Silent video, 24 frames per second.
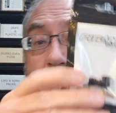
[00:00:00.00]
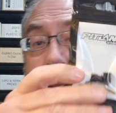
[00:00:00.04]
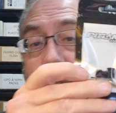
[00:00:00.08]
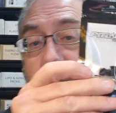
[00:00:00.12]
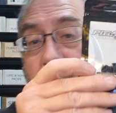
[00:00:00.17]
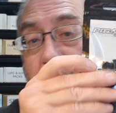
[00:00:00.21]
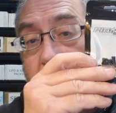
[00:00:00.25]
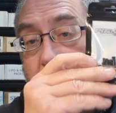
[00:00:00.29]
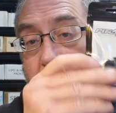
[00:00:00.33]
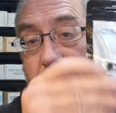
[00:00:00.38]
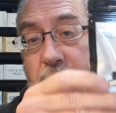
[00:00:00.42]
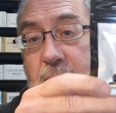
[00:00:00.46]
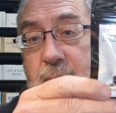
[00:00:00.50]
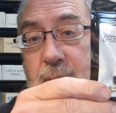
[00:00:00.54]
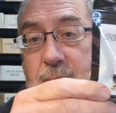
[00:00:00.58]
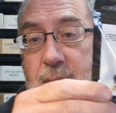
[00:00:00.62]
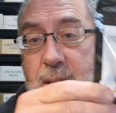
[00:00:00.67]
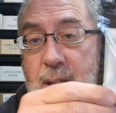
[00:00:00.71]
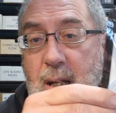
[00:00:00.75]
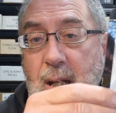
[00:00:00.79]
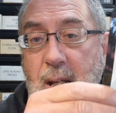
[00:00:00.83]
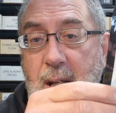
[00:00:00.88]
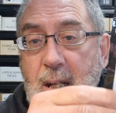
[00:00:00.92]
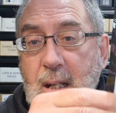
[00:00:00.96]

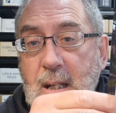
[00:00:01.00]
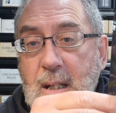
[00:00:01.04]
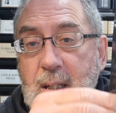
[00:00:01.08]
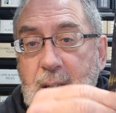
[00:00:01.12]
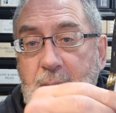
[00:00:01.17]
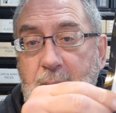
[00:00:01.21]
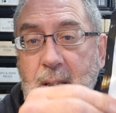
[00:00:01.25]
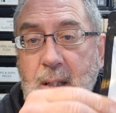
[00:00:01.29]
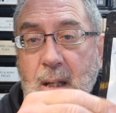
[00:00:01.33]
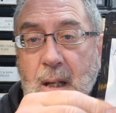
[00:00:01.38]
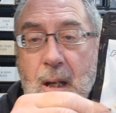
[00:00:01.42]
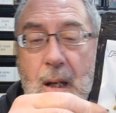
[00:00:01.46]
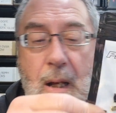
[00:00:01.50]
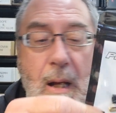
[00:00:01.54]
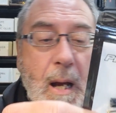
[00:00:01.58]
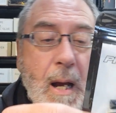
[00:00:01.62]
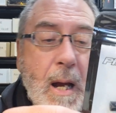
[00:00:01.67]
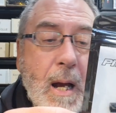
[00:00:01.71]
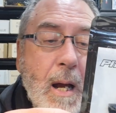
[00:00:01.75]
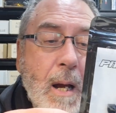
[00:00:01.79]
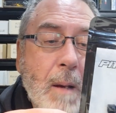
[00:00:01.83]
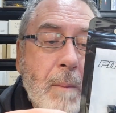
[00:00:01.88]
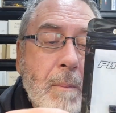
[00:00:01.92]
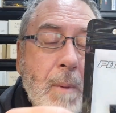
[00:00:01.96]
This is
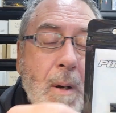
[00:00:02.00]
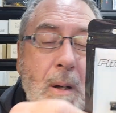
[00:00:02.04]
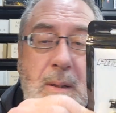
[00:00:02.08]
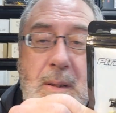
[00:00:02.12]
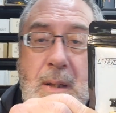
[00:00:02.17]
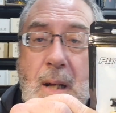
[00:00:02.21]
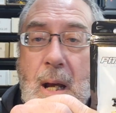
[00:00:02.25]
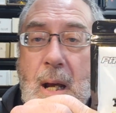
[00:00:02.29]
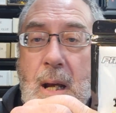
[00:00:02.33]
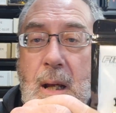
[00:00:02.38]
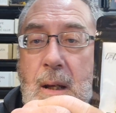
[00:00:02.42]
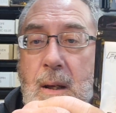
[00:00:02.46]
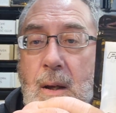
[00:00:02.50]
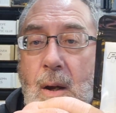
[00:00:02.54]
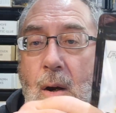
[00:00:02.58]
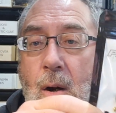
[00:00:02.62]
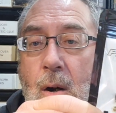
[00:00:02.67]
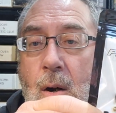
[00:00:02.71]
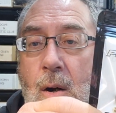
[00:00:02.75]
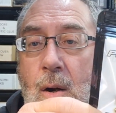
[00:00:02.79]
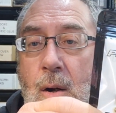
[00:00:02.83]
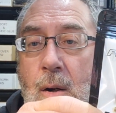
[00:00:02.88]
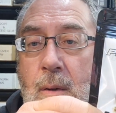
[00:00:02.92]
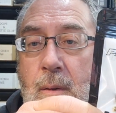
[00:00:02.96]
my take
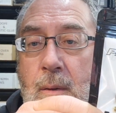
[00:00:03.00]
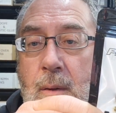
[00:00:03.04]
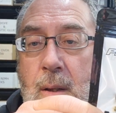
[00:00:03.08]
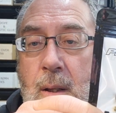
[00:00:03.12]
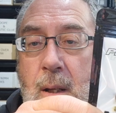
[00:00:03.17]
on